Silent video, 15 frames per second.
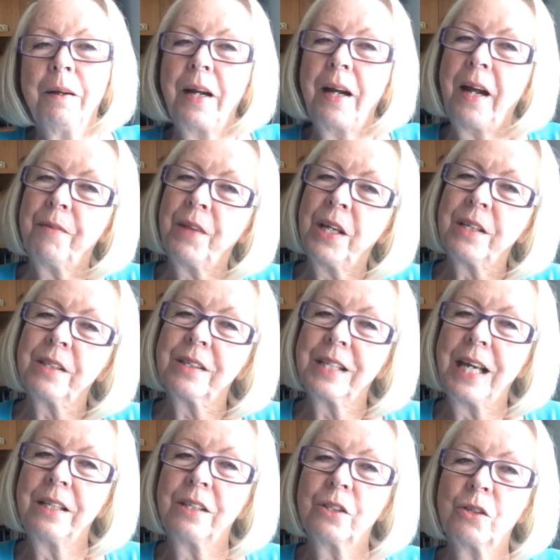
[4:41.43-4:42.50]
get that
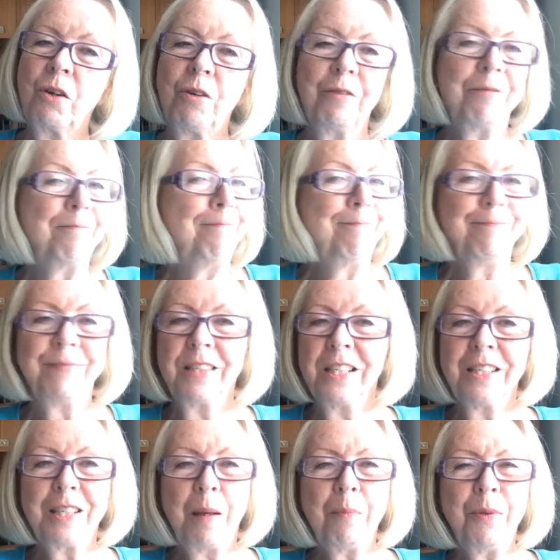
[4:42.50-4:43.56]
sense of
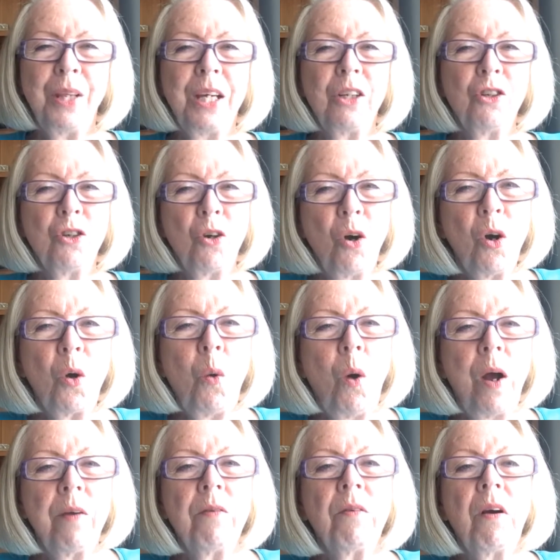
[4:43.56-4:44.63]
there's something not
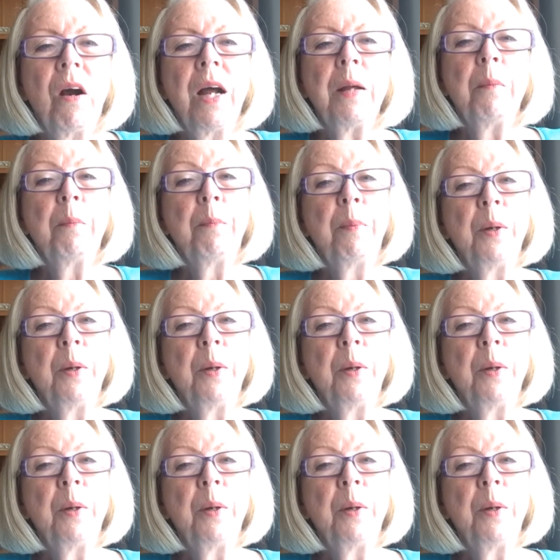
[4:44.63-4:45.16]
quite right,